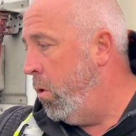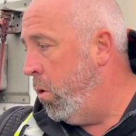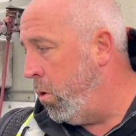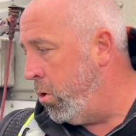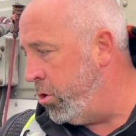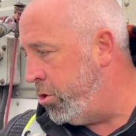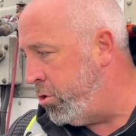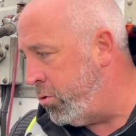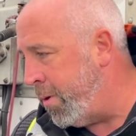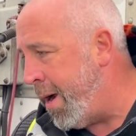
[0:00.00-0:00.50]

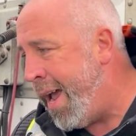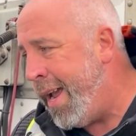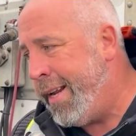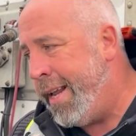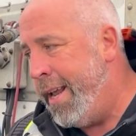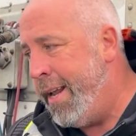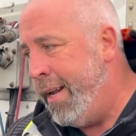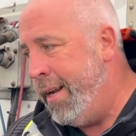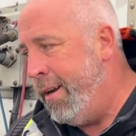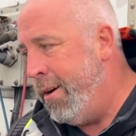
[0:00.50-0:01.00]
or
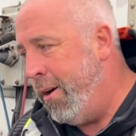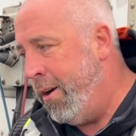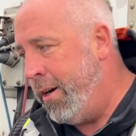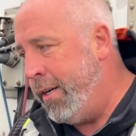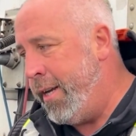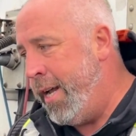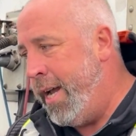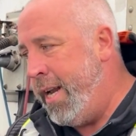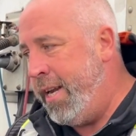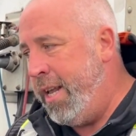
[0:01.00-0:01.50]
dragging
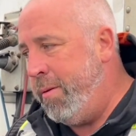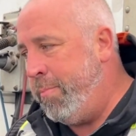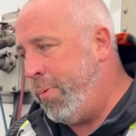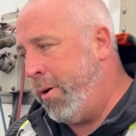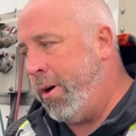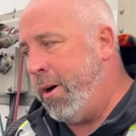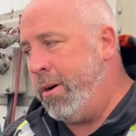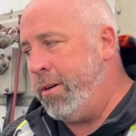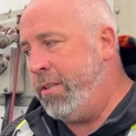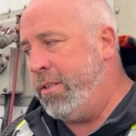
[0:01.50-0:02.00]
on any
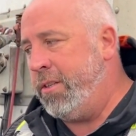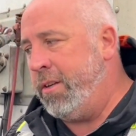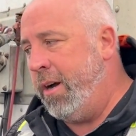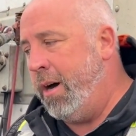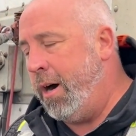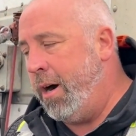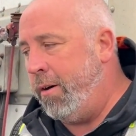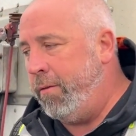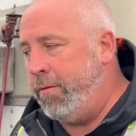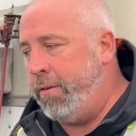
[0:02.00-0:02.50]
parts
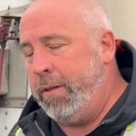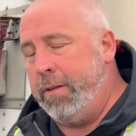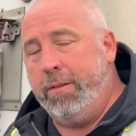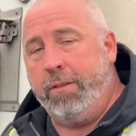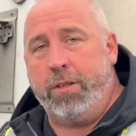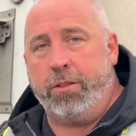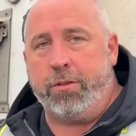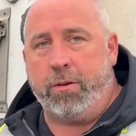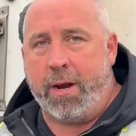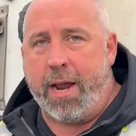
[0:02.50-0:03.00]
of
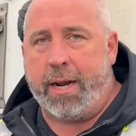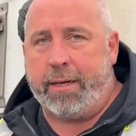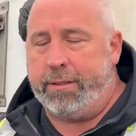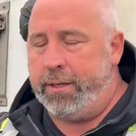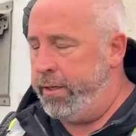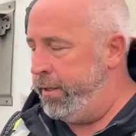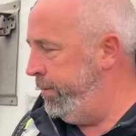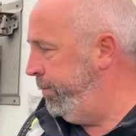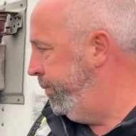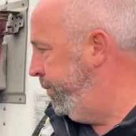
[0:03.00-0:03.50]
the tractor.